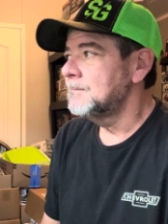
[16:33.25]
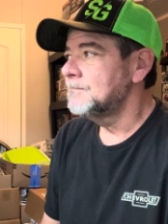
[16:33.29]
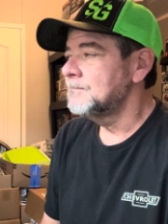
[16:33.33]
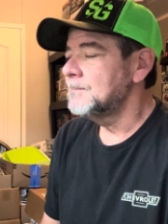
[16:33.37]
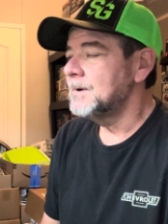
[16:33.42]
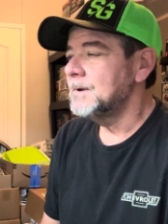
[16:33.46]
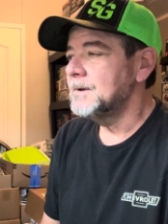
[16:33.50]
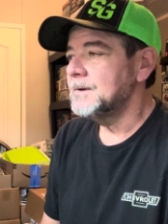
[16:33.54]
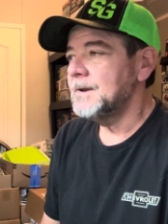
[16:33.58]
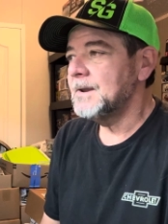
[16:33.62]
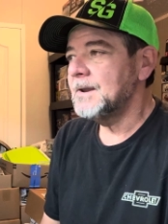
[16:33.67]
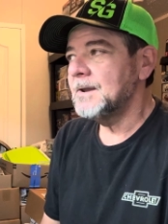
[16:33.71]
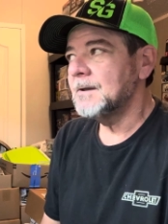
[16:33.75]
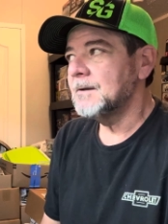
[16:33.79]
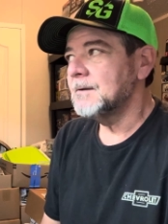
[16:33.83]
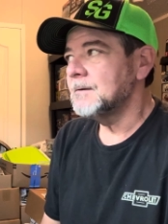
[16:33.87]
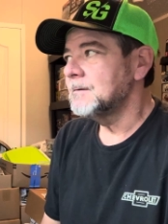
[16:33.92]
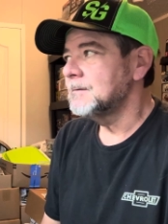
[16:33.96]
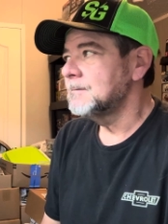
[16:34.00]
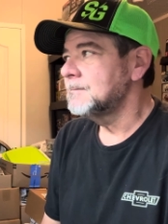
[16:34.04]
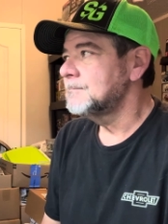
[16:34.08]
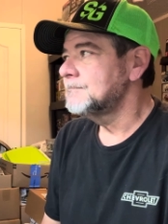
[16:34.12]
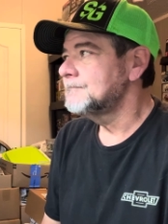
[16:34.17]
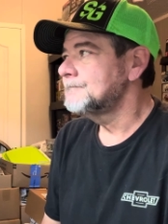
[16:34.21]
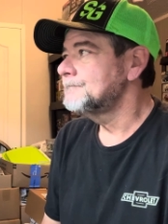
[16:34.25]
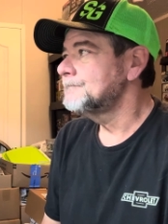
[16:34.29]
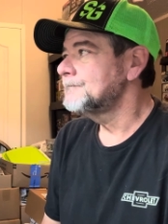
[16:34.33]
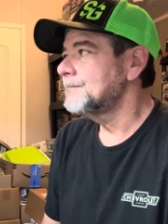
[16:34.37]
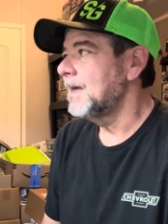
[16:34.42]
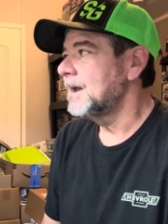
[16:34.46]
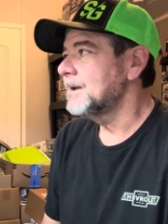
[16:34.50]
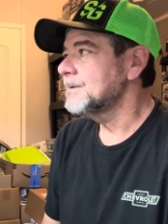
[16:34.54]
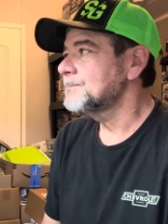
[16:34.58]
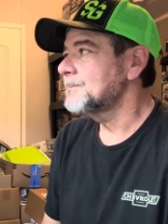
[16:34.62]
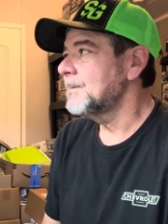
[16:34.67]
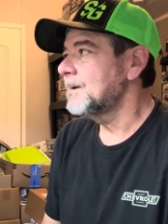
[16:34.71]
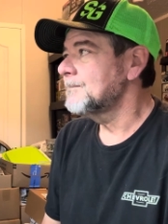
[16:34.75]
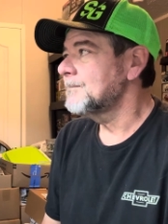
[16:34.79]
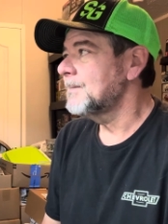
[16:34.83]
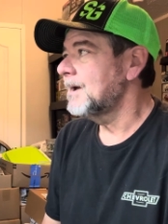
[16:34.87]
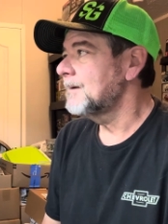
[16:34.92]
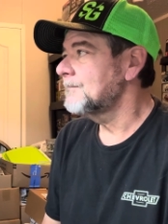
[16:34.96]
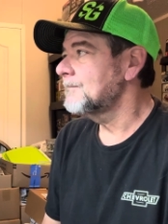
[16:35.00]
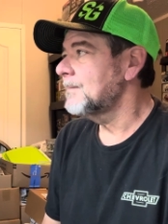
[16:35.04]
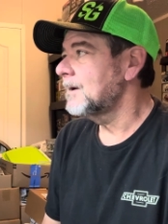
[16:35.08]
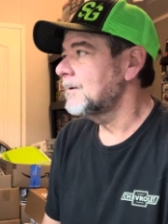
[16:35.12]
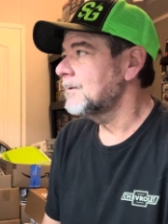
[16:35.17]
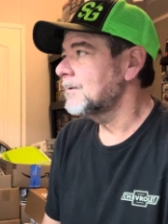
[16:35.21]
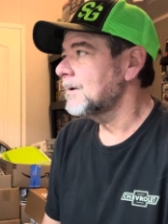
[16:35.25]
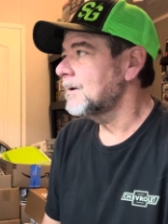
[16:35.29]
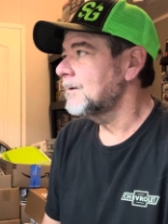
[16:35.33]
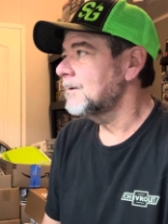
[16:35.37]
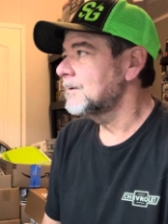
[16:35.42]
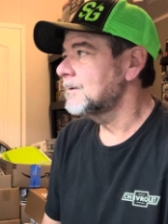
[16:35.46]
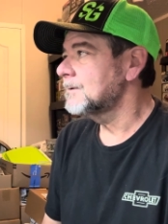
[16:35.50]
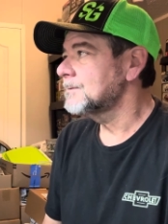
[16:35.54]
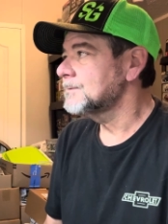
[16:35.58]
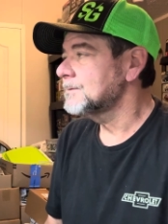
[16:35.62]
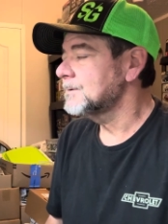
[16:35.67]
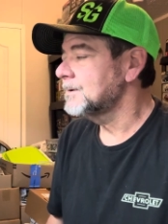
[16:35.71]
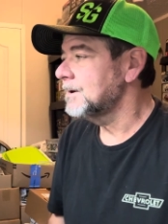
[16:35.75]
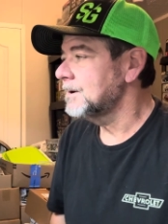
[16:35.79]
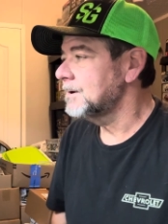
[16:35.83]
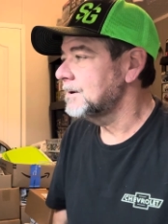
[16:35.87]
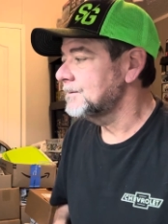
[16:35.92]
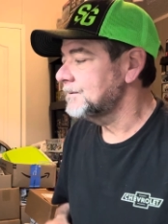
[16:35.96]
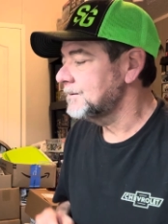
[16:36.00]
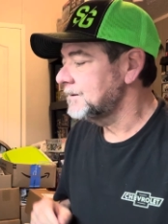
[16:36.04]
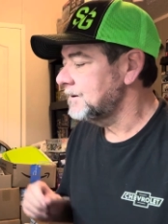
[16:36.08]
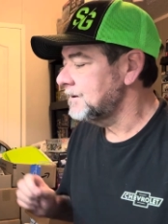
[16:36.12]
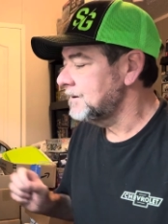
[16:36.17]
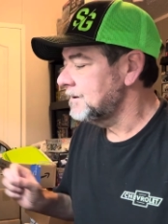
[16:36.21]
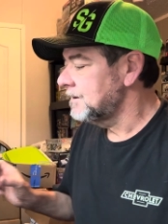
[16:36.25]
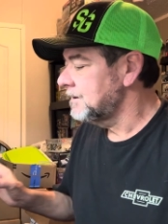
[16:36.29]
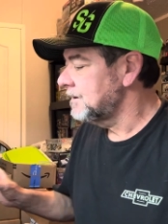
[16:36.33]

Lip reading: But yeah, that's been my Model Cars and Coffee.